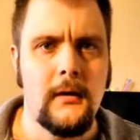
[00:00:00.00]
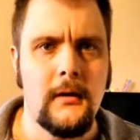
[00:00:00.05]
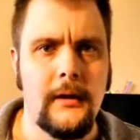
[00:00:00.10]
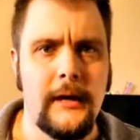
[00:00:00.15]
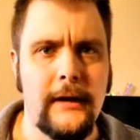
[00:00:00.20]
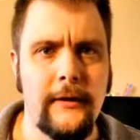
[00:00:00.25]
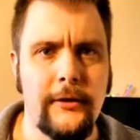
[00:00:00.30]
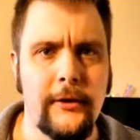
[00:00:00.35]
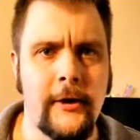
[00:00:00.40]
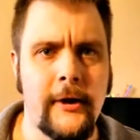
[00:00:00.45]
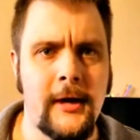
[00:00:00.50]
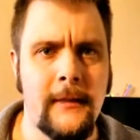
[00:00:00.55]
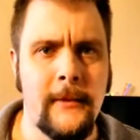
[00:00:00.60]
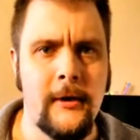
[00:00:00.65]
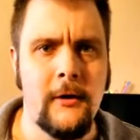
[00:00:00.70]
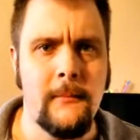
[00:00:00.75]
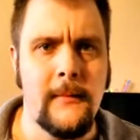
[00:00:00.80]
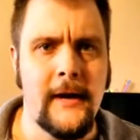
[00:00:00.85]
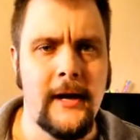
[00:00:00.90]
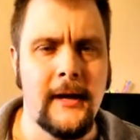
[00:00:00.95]
I thought
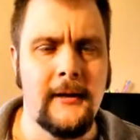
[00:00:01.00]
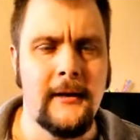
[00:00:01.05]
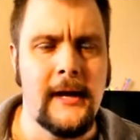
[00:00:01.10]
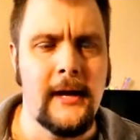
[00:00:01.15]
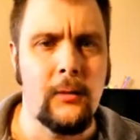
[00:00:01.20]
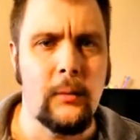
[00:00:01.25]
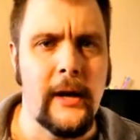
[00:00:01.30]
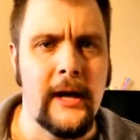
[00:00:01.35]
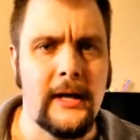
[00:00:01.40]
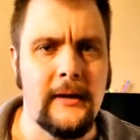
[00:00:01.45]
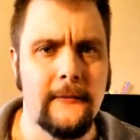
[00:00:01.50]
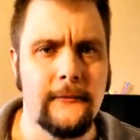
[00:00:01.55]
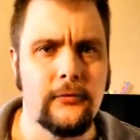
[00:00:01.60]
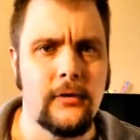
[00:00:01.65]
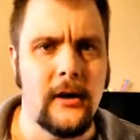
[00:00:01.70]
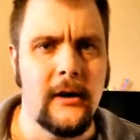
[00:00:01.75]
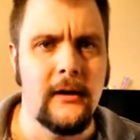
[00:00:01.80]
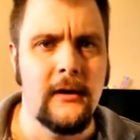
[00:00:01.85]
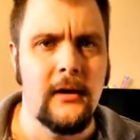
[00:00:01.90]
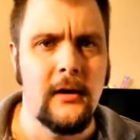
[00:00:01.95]
about making a ranking
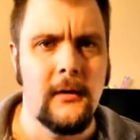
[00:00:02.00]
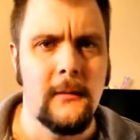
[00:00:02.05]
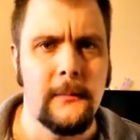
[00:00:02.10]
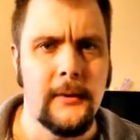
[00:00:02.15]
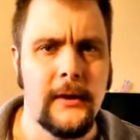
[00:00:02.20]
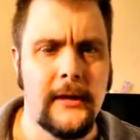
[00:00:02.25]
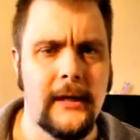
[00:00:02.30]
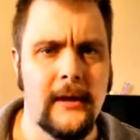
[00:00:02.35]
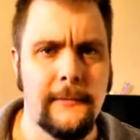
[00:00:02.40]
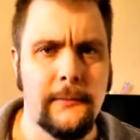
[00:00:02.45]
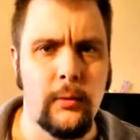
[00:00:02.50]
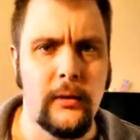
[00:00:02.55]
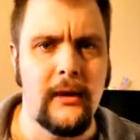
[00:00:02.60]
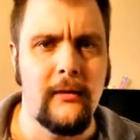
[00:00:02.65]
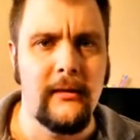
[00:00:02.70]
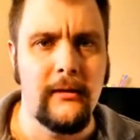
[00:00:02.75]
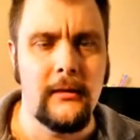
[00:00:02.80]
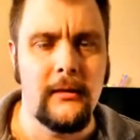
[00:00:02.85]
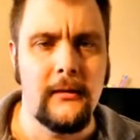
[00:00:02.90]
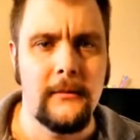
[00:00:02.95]
vlog, but it's
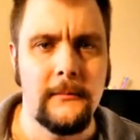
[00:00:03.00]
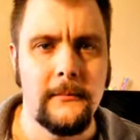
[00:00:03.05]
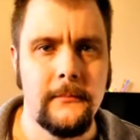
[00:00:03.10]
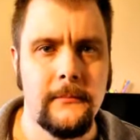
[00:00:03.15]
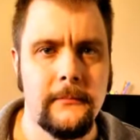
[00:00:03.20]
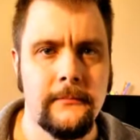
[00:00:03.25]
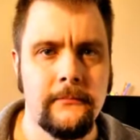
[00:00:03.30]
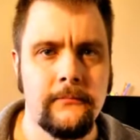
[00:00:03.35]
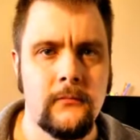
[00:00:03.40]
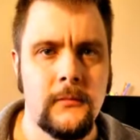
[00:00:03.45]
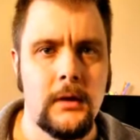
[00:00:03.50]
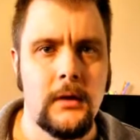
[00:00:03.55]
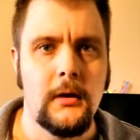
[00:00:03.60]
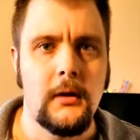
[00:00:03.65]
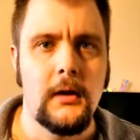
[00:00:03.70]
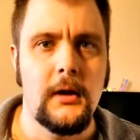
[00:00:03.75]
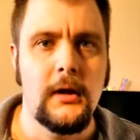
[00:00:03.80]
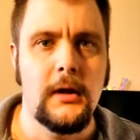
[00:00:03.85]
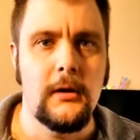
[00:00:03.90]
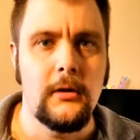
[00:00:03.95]
pointless.
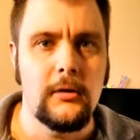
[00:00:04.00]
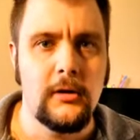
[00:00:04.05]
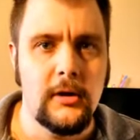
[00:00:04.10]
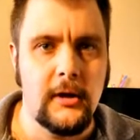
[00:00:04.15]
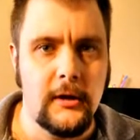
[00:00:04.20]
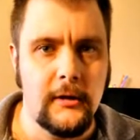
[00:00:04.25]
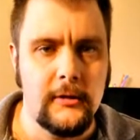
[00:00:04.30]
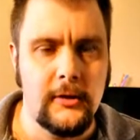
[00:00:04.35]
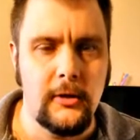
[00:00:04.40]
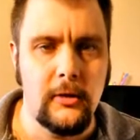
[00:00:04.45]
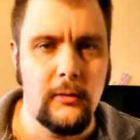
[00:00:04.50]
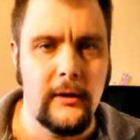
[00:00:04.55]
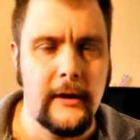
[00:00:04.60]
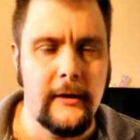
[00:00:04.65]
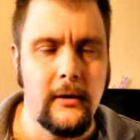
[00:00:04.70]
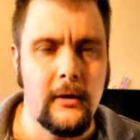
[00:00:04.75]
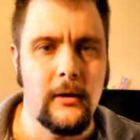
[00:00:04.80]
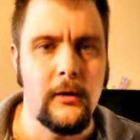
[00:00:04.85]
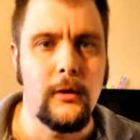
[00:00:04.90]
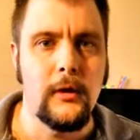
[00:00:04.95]
I'll talk to you
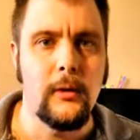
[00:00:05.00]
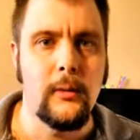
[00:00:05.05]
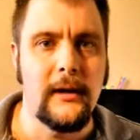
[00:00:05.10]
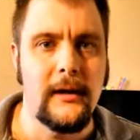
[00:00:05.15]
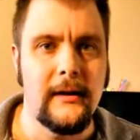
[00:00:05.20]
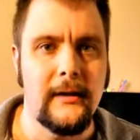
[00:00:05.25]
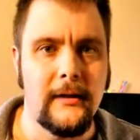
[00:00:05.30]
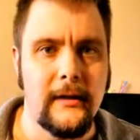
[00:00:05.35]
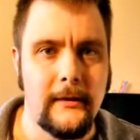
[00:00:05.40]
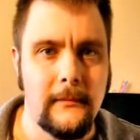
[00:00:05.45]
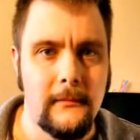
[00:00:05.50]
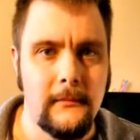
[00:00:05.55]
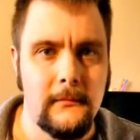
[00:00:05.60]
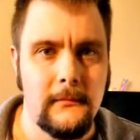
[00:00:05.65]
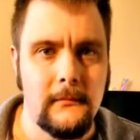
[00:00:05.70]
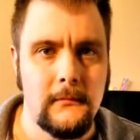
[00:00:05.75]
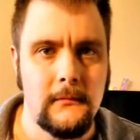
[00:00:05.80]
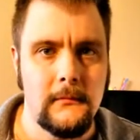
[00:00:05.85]
later. Alrighty then.